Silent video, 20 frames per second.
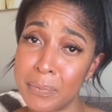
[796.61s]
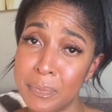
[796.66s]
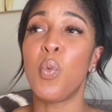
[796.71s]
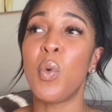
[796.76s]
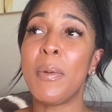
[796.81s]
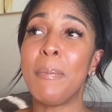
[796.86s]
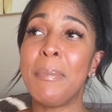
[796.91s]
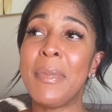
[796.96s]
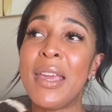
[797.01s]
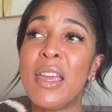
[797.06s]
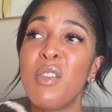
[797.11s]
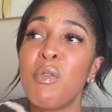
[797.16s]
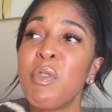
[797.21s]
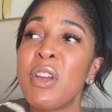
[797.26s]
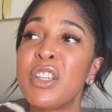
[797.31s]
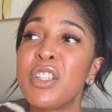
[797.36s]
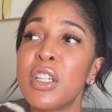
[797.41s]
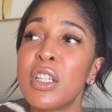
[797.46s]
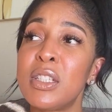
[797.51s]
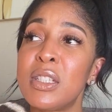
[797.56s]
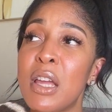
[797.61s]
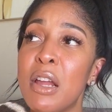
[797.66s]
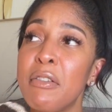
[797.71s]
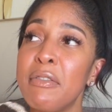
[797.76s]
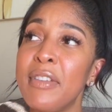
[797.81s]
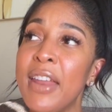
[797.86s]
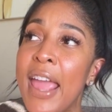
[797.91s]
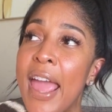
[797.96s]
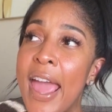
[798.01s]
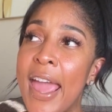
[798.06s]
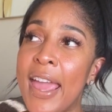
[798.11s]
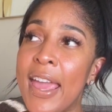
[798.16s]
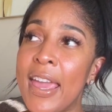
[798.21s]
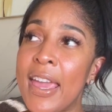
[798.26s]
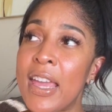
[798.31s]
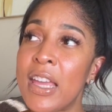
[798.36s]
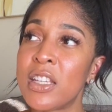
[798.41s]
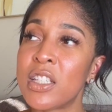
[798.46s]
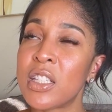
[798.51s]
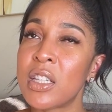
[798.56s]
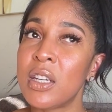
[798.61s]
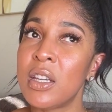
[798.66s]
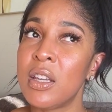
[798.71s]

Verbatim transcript: When men reach a certain age,